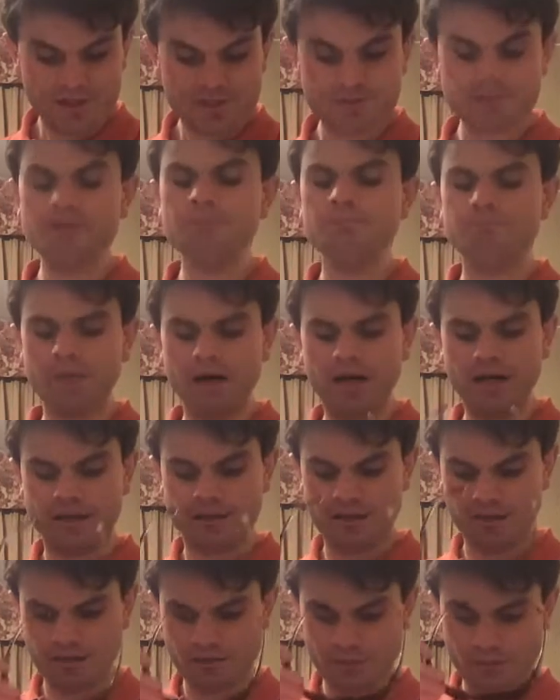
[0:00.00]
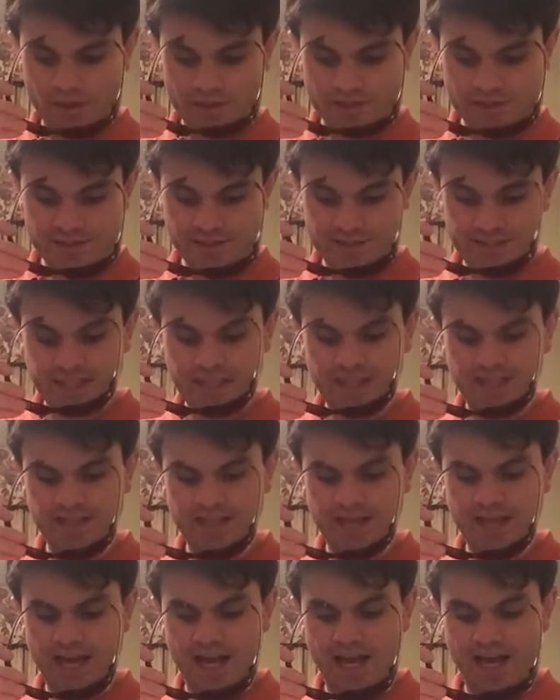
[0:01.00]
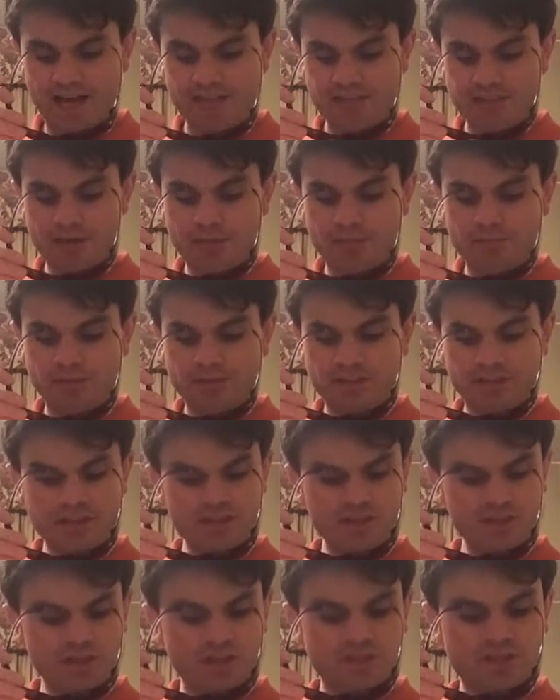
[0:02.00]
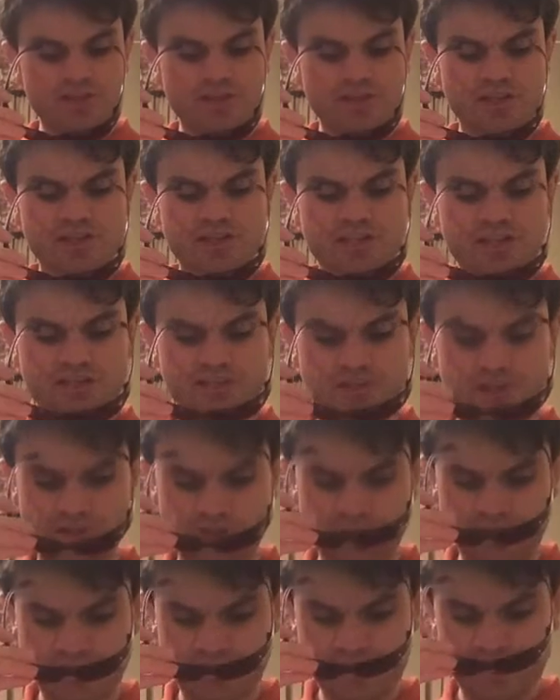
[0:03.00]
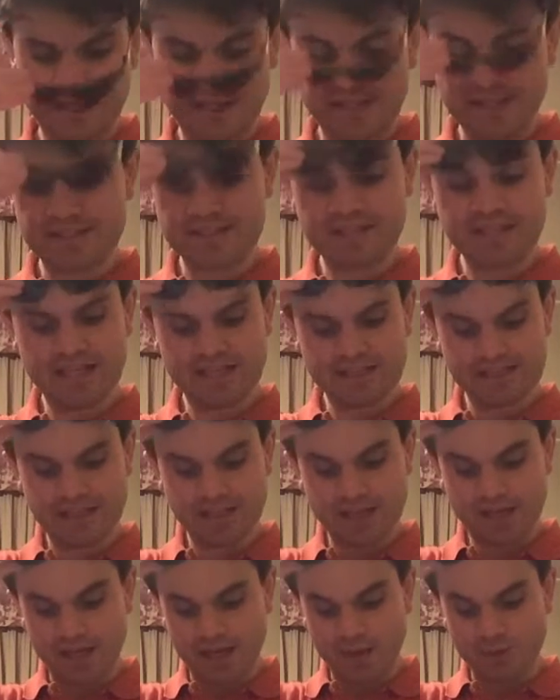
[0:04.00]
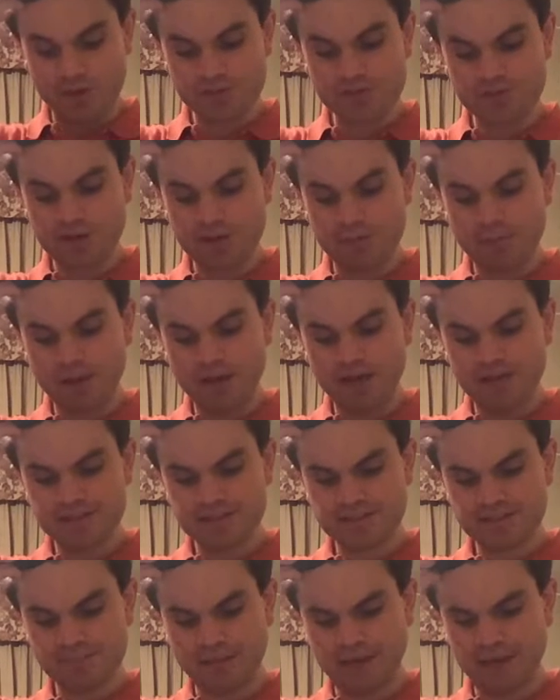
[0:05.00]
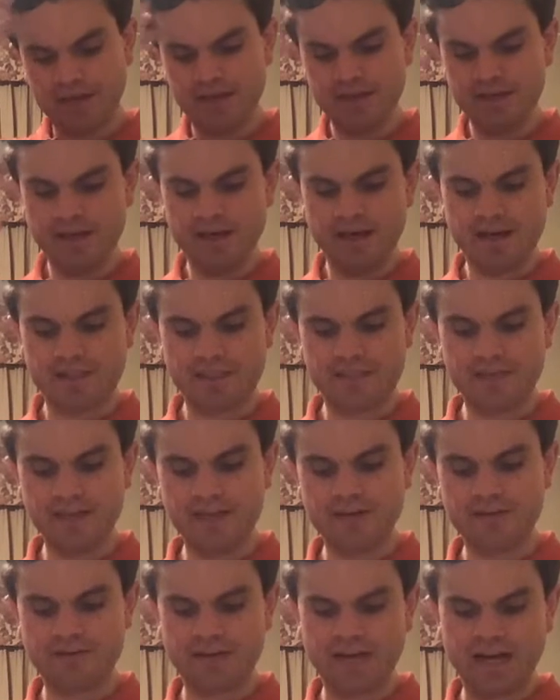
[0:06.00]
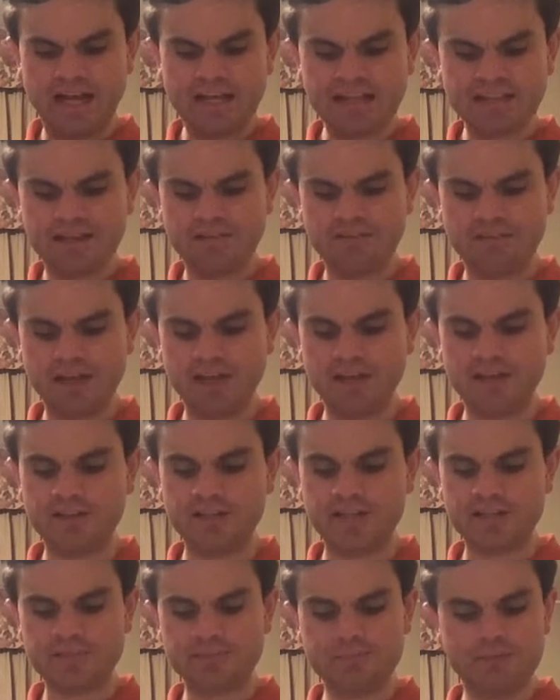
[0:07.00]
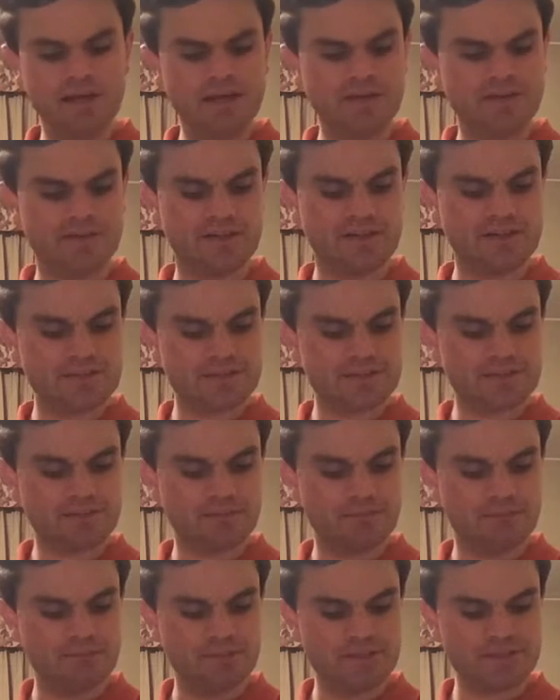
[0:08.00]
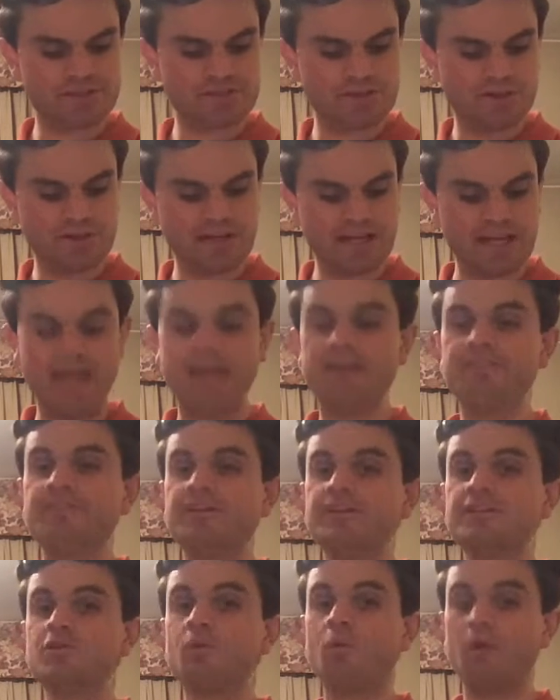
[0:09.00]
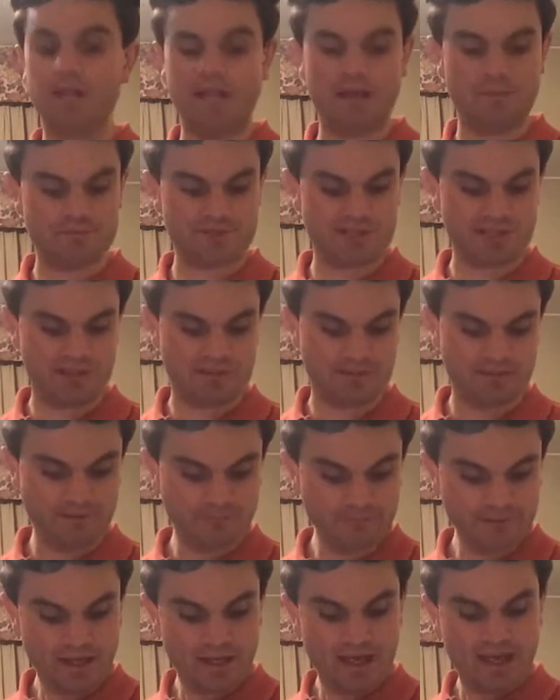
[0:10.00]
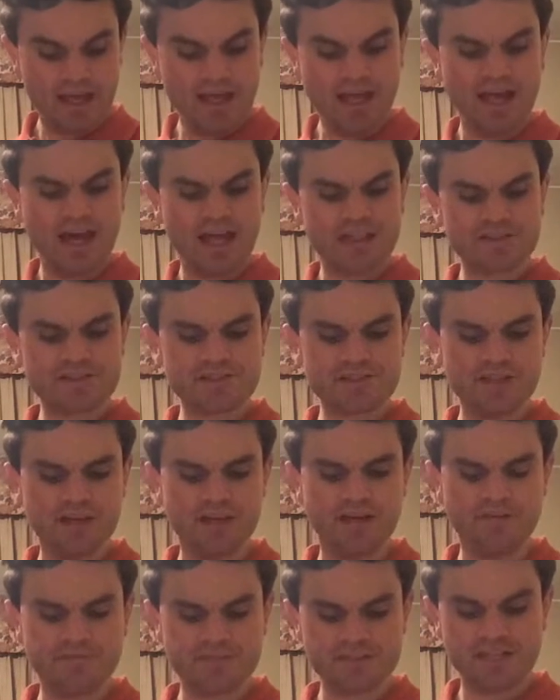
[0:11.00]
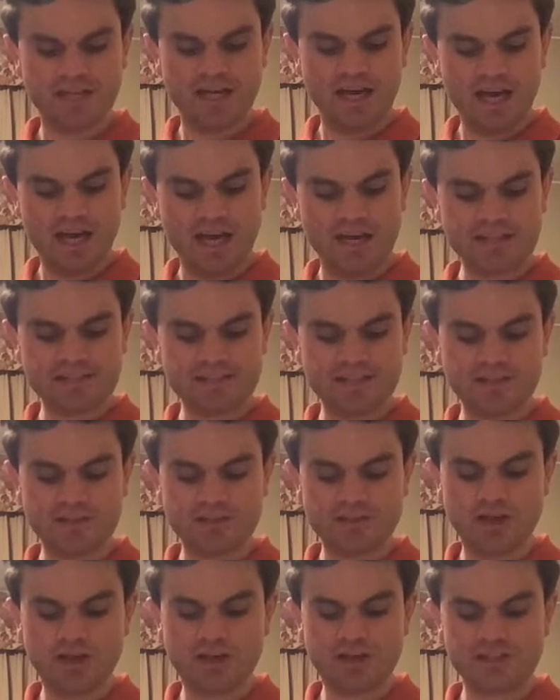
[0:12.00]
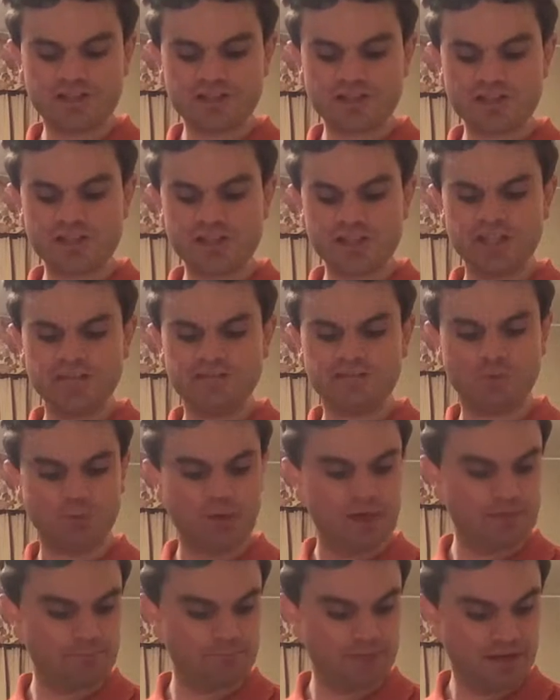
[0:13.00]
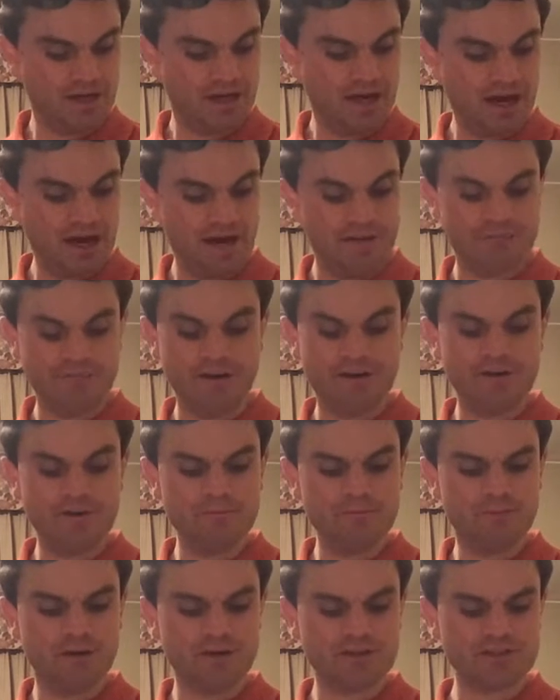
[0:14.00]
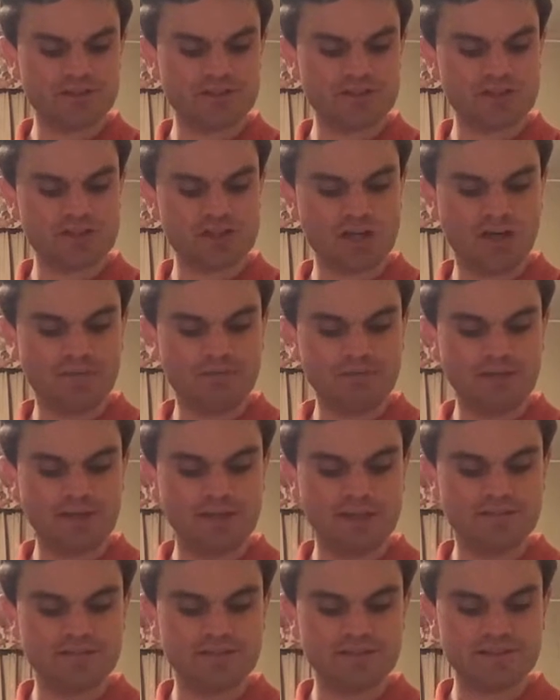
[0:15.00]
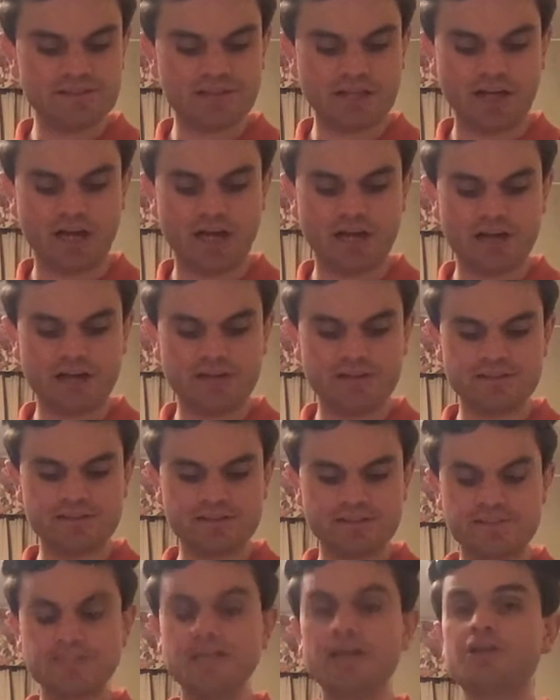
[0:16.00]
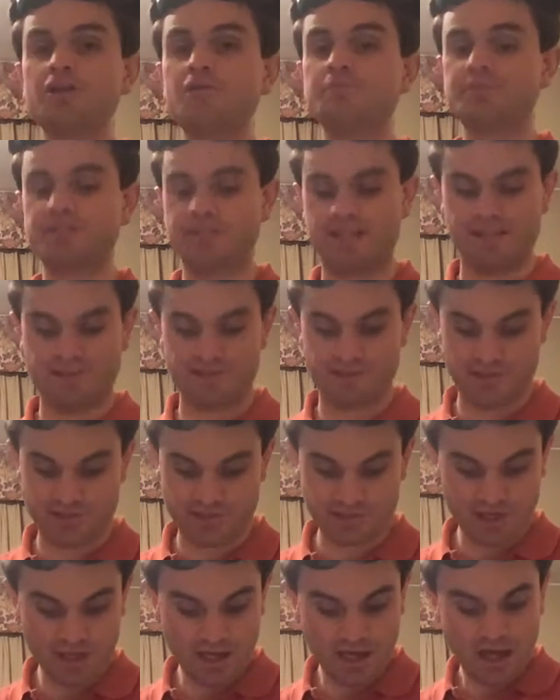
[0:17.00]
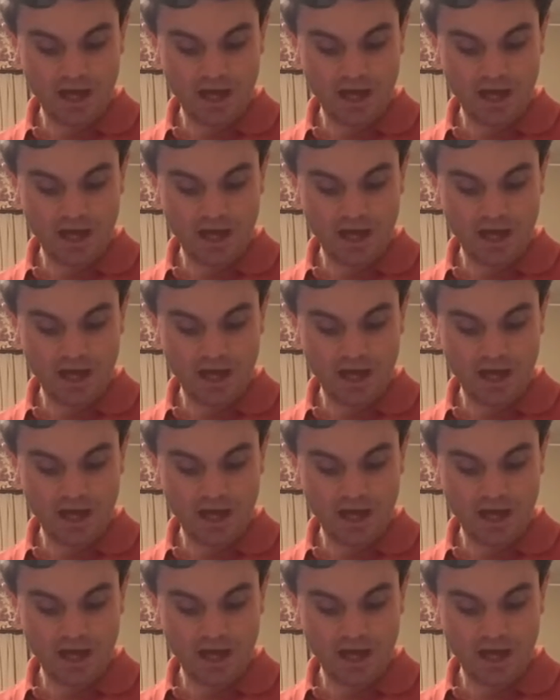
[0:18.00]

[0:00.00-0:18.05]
Sir Michael was seen as her potential successor. Instead, he was replaced by the relatively inexperienced Mr. Gavin Williamson. He had served as the Tories' chief whip, a very important job given the current circumstances.